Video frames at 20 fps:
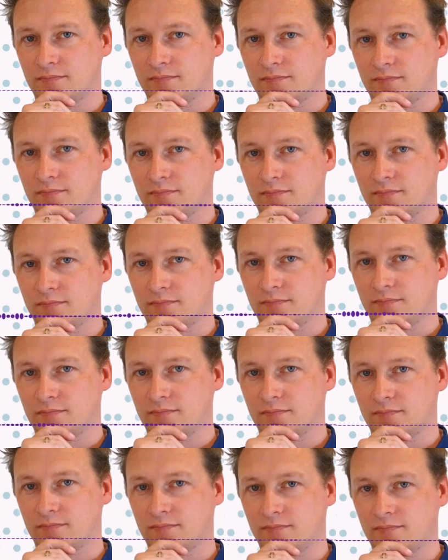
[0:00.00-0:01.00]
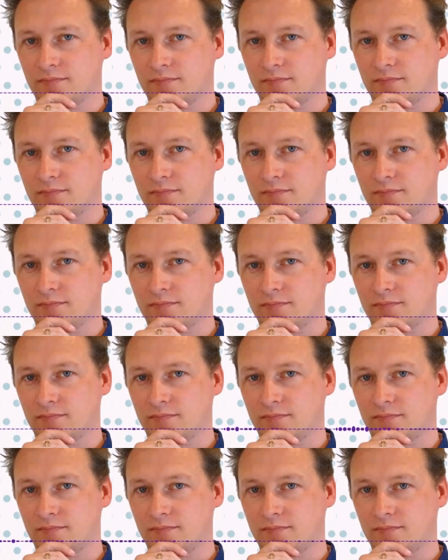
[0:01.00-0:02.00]
and they trek
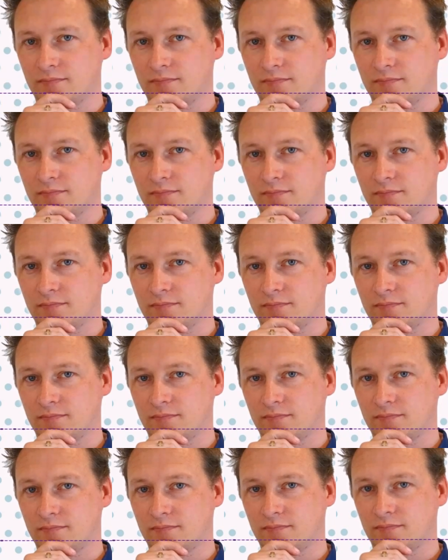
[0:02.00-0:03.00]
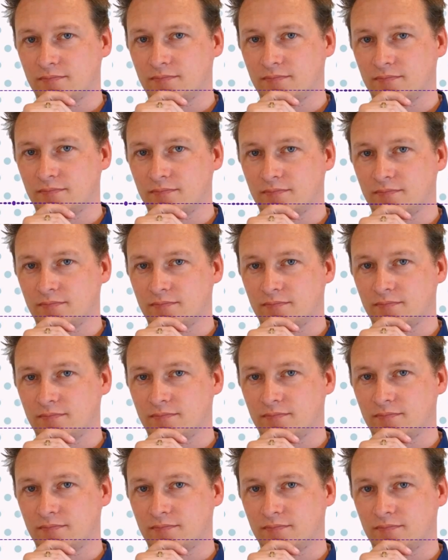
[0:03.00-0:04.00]
through this vast
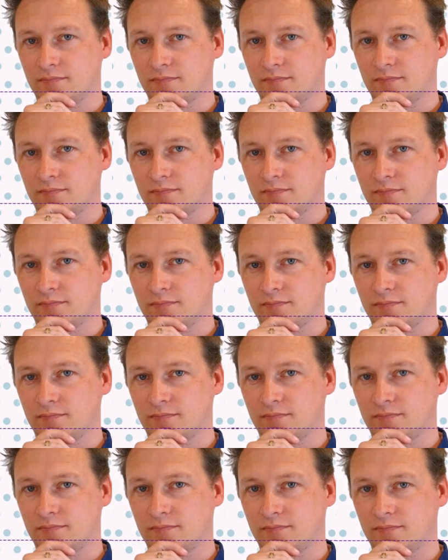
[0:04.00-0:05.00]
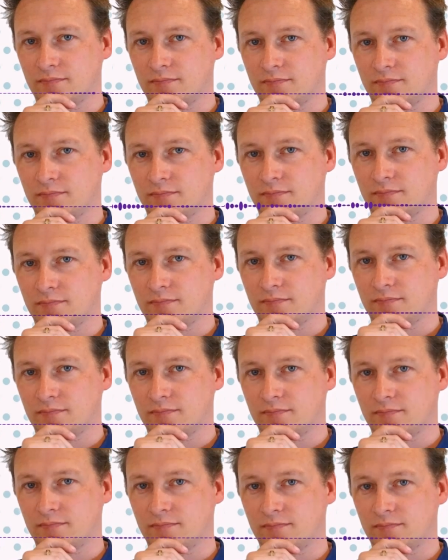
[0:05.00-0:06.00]
land. They trek
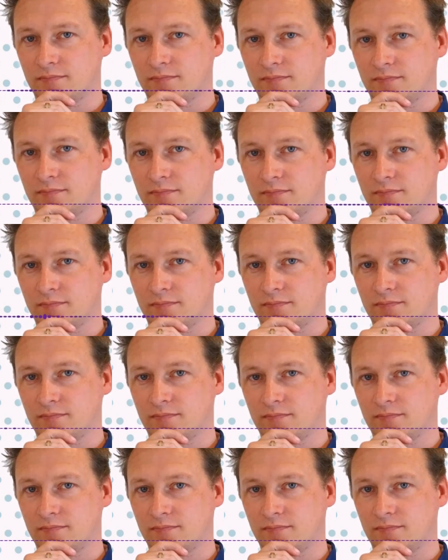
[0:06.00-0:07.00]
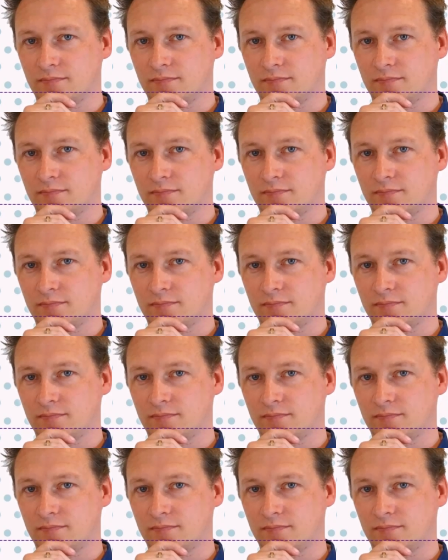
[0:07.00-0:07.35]
through desert,